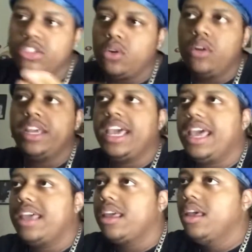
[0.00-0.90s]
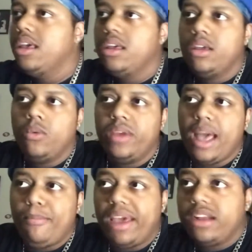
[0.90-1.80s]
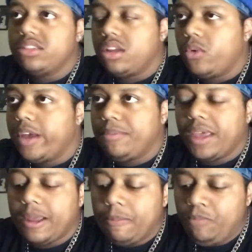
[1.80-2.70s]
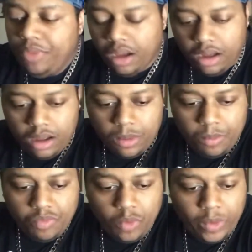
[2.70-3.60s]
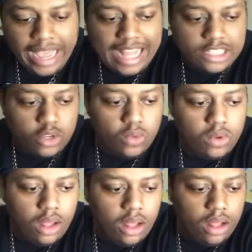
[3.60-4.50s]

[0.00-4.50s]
and join the gang. We got bangers on the way, man. We got two